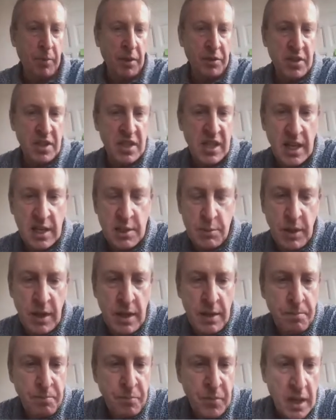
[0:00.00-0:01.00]
but this has
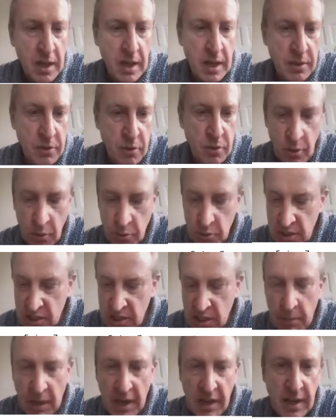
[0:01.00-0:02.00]
been, uh, you know,
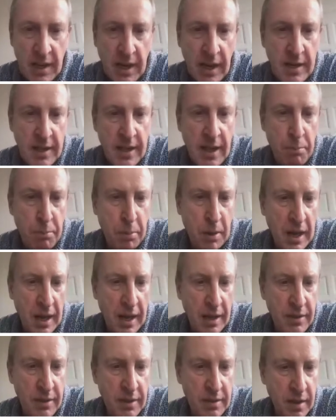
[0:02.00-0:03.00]
systematically
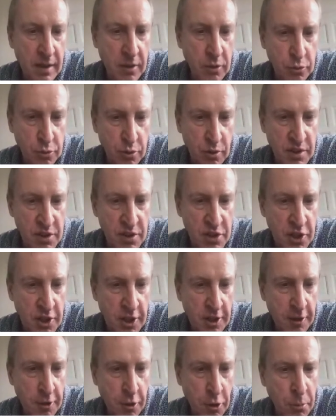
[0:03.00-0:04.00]
applied in the control
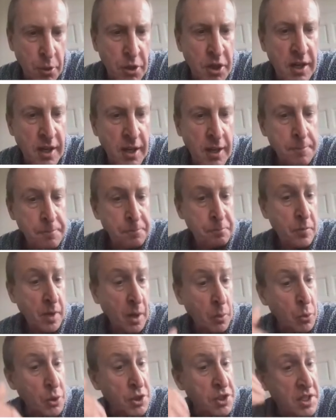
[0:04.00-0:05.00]
engineering community,
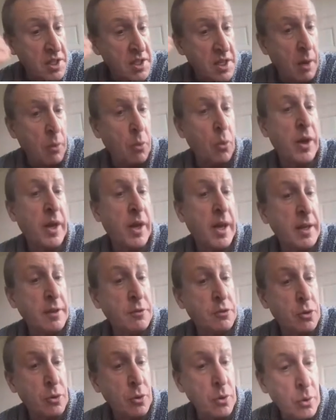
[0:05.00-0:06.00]
which is a
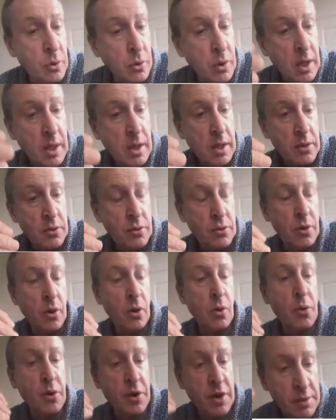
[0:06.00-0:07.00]
way to, you
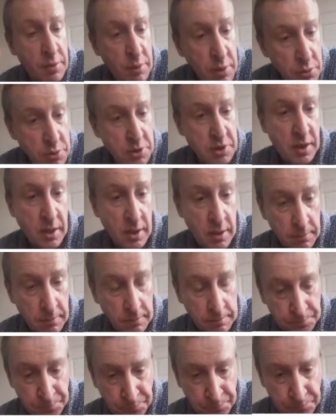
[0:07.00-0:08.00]
know,
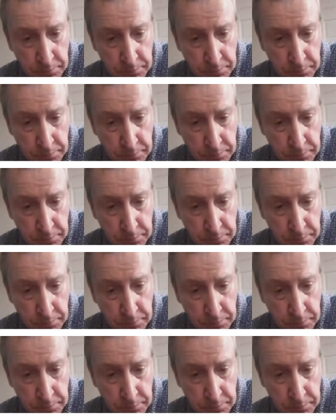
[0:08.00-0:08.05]
reducing